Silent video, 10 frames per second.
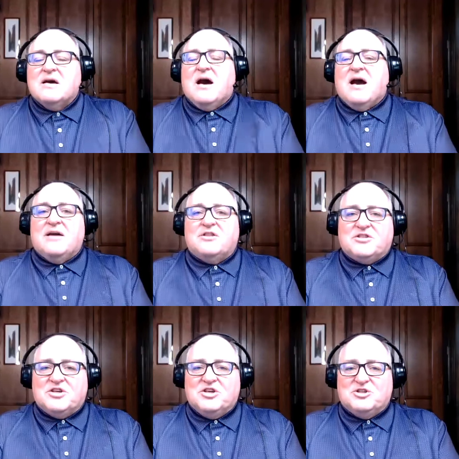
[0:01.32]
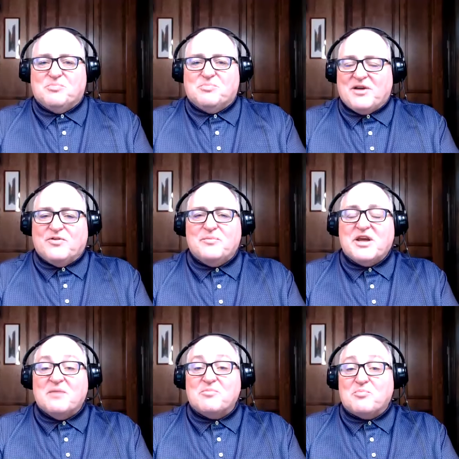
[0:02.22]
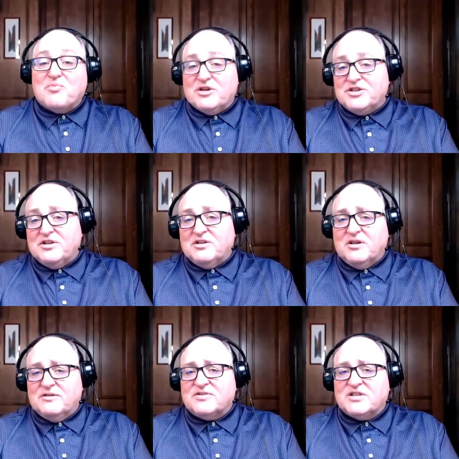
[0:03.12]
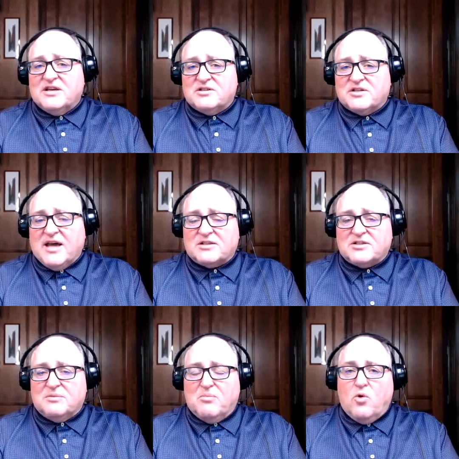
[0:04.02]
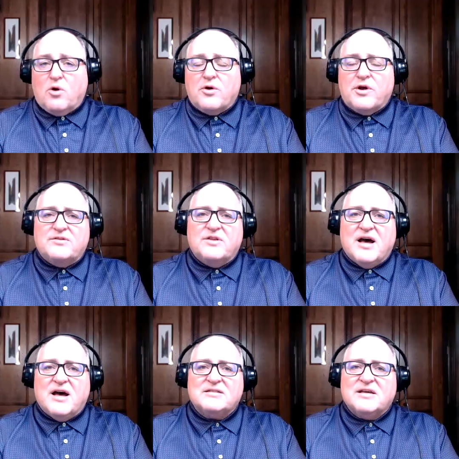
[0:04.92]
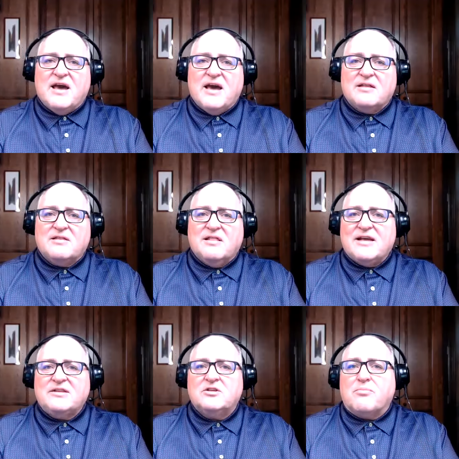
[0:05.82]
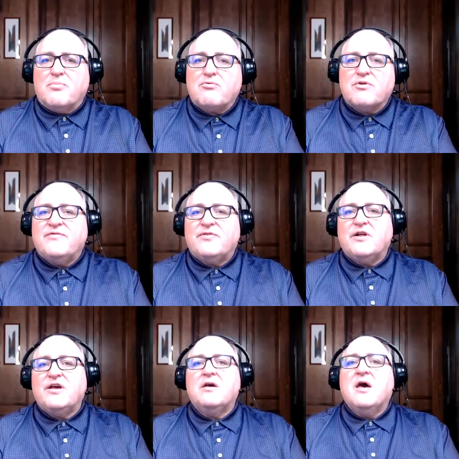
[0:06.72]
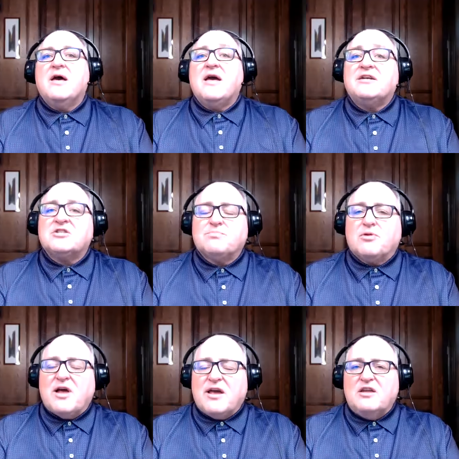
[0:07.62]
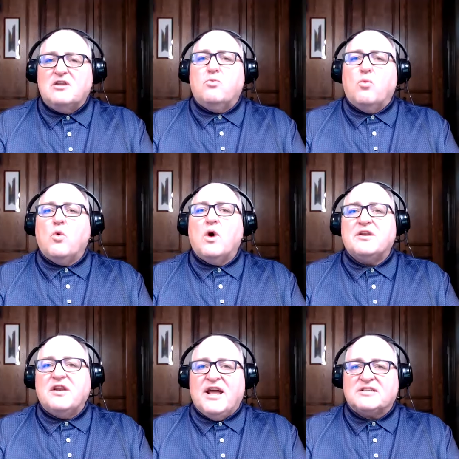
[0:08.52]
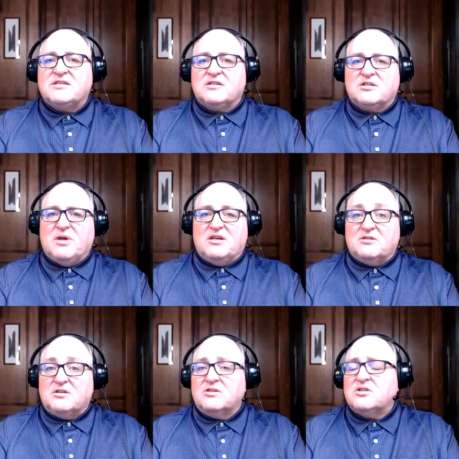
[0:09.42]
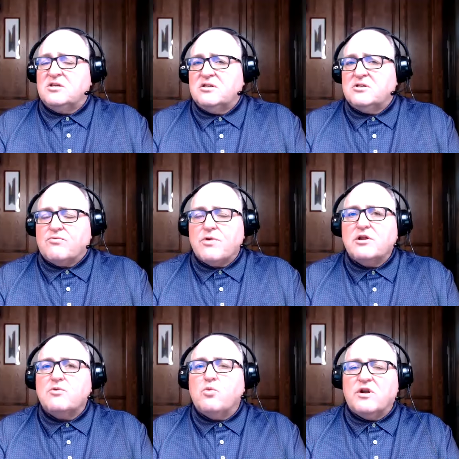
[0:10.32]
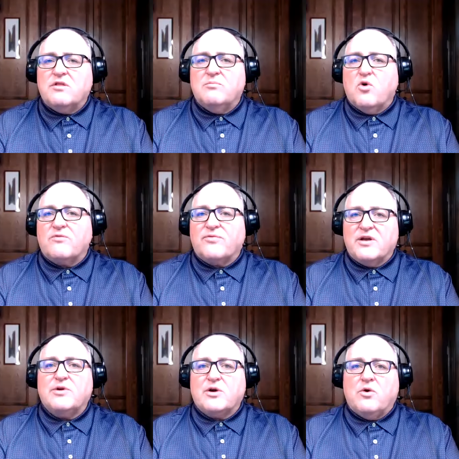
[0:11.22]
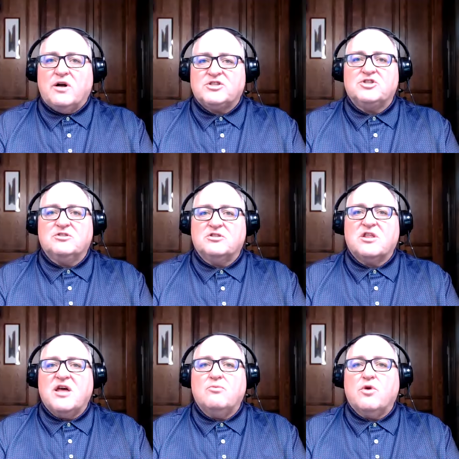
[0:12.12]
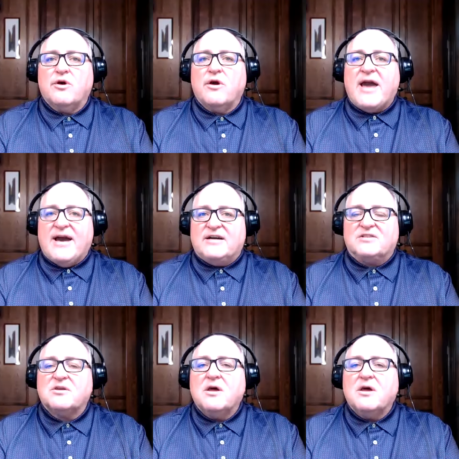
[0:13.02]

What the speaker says: Hi, this is Mike Fleming. I'm the president of Sales Tax and More. And today I'd like to briefly explain what Nexus means. It's really one of the more frequent questions that we're asked.